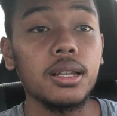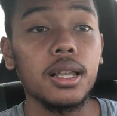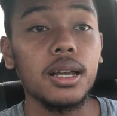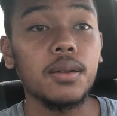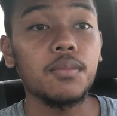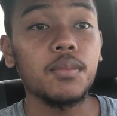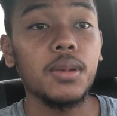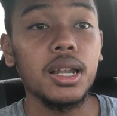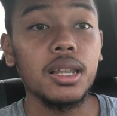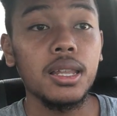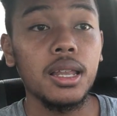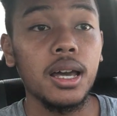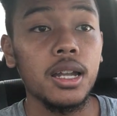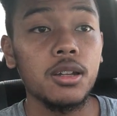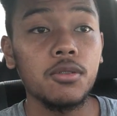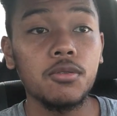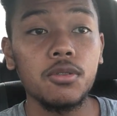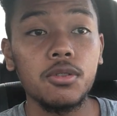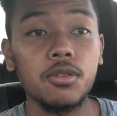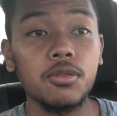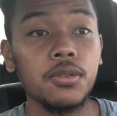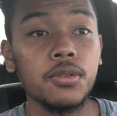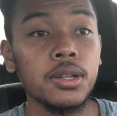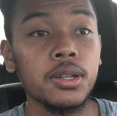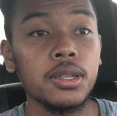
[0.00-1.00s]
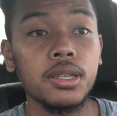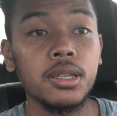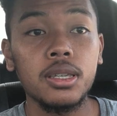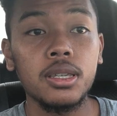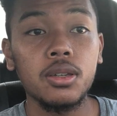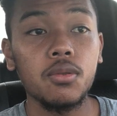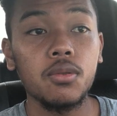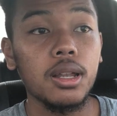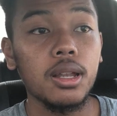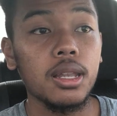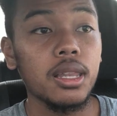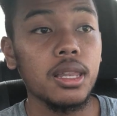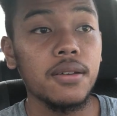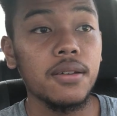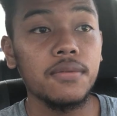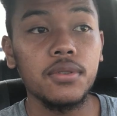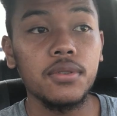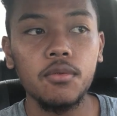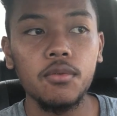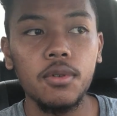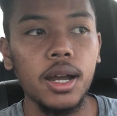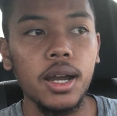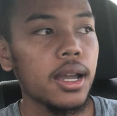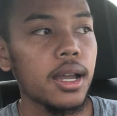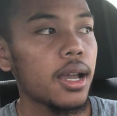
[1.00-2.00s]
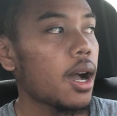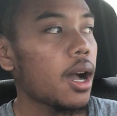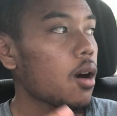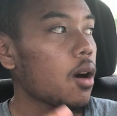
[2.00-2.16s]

Like, my lateral quickness going left to right,